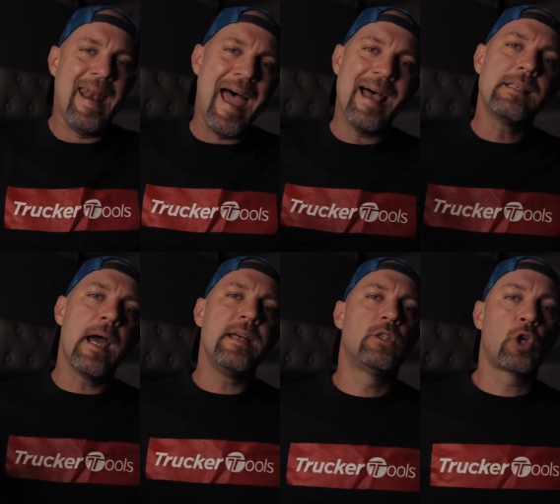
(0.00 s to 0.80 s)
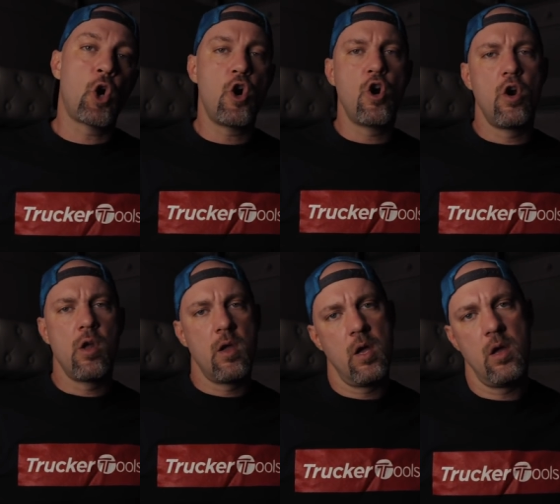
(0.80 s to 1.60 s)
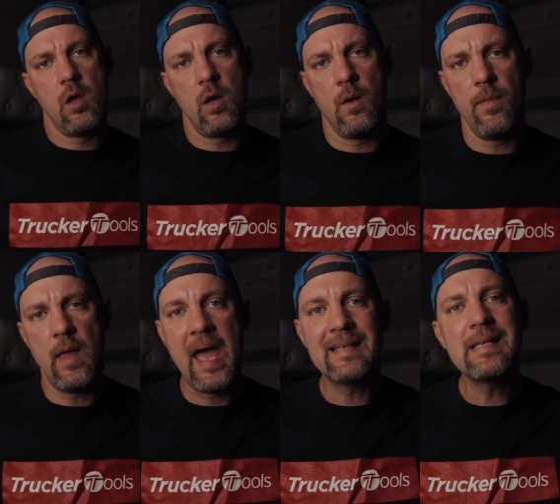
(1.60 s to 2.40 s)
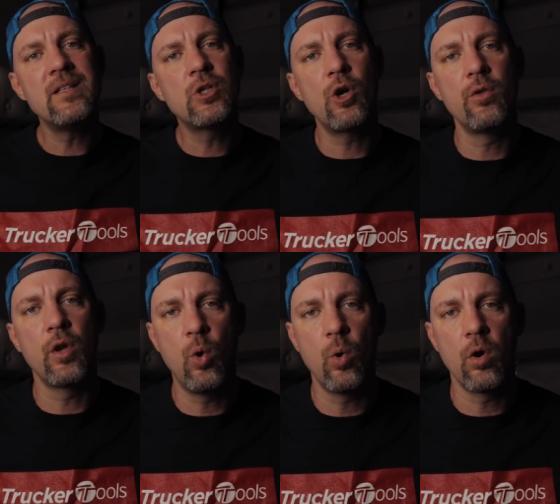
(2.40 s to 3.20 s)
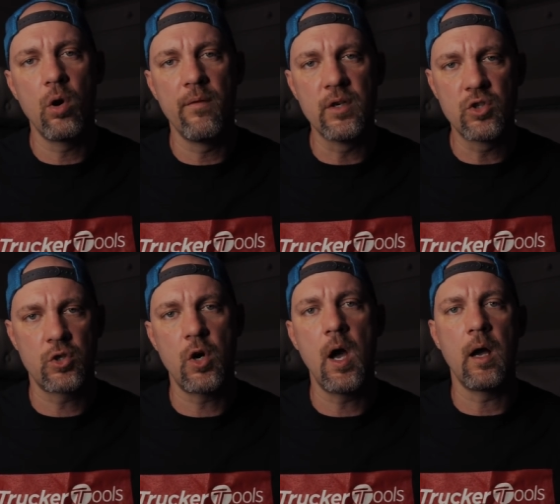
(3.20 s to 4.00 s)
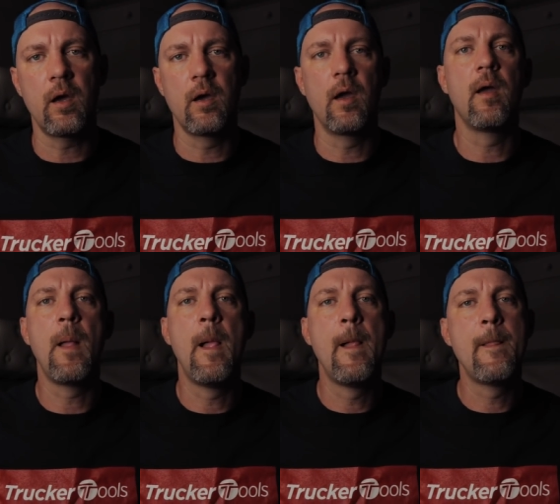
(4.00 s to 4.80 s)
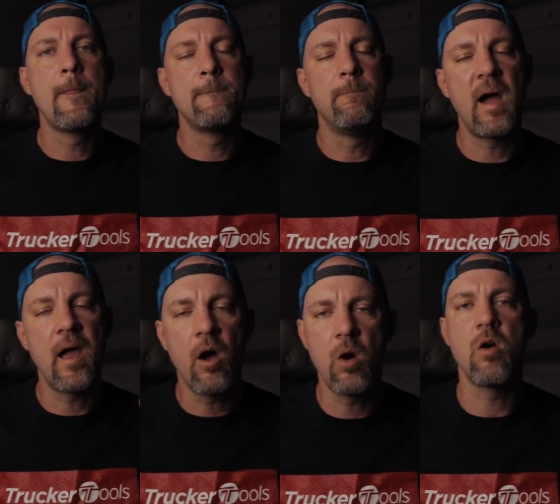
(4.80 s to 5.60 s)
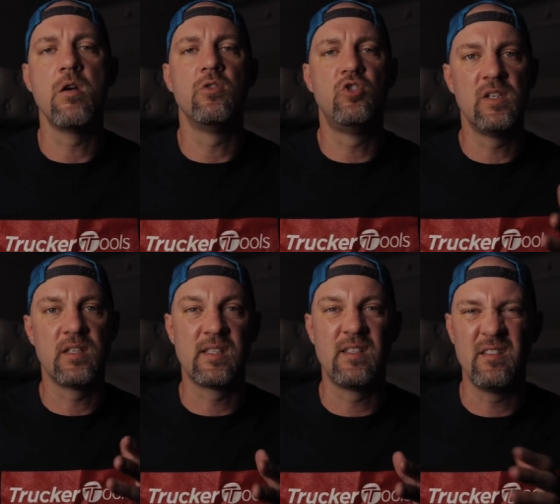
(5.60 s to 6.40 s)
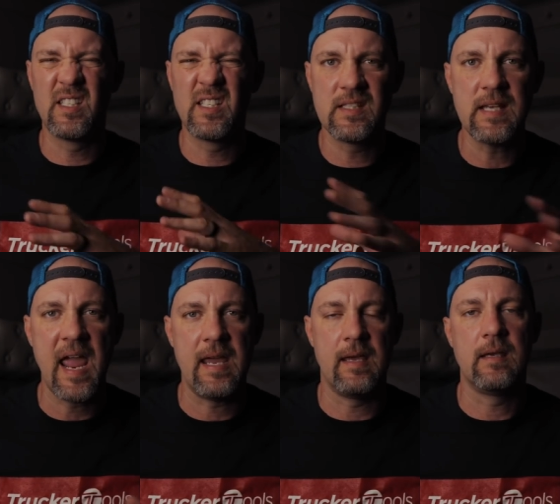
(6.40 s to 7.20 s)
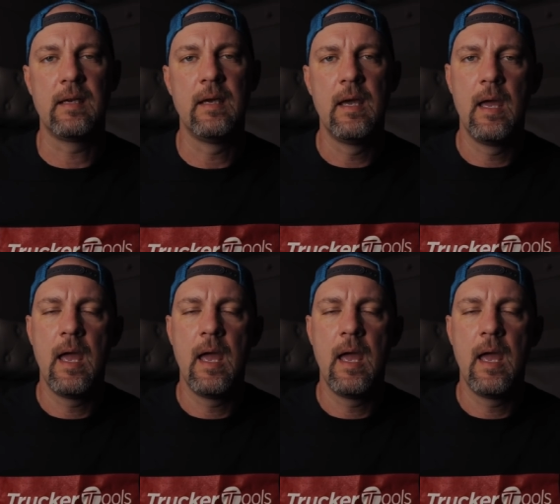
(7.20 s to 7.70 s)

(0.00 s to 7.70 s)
And as I turn, as I turn the corner of the truck, my heart just sank.